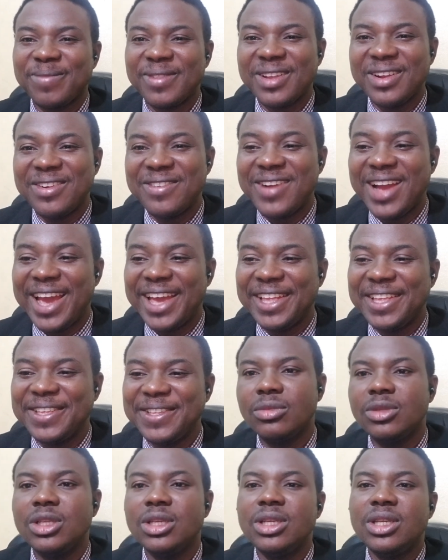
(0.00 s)
All
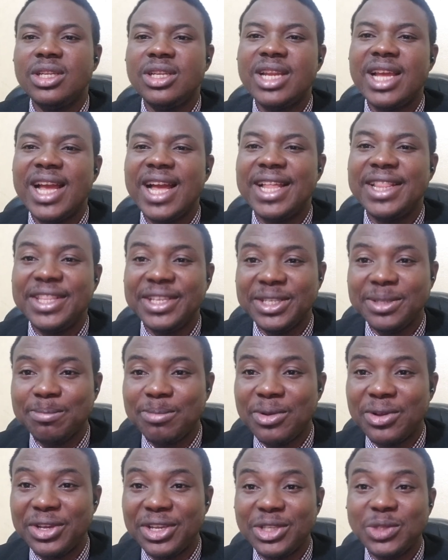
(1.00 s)
right, now at this
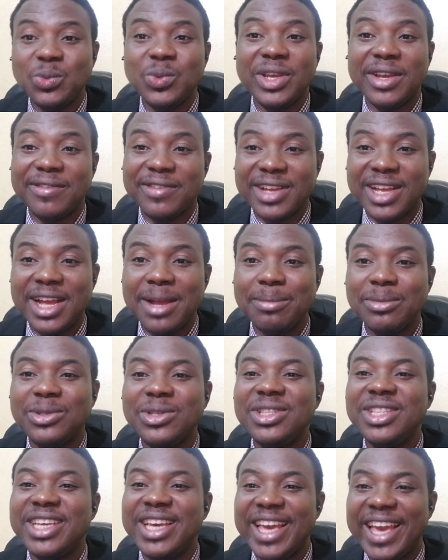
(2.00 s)
point, we have come
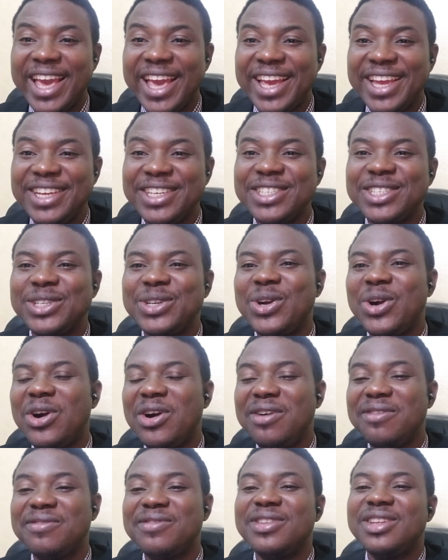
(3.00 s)
to the end
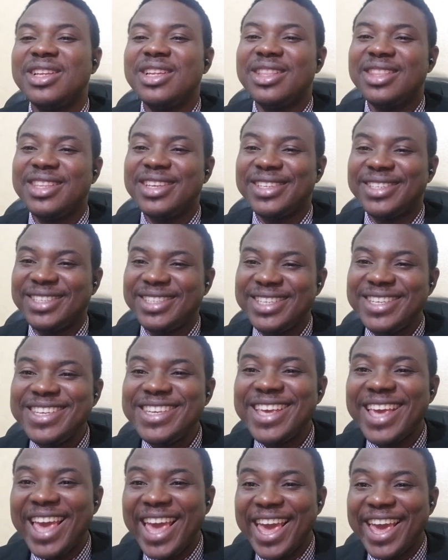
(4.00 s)
of the
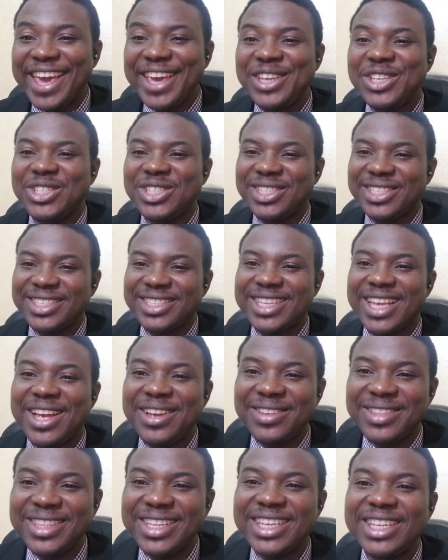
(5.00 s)
CH
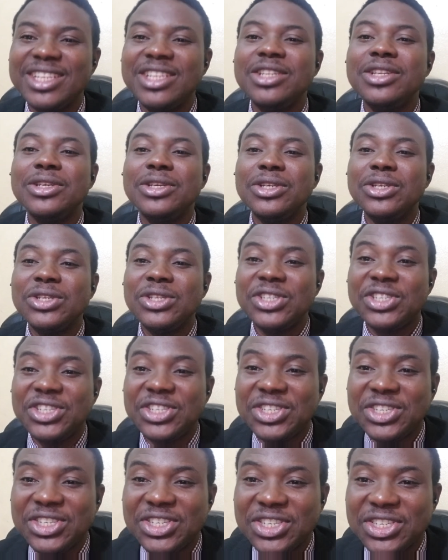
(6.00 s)
sounding
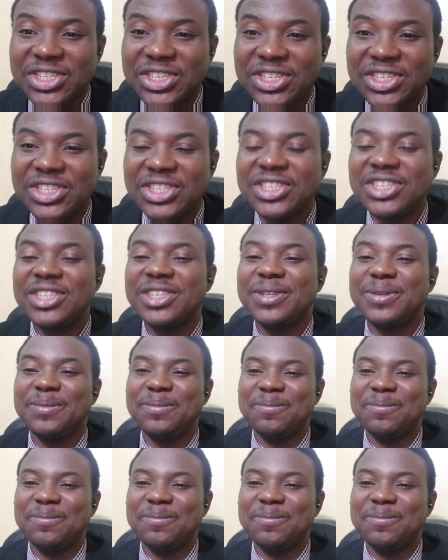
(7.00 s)
shh.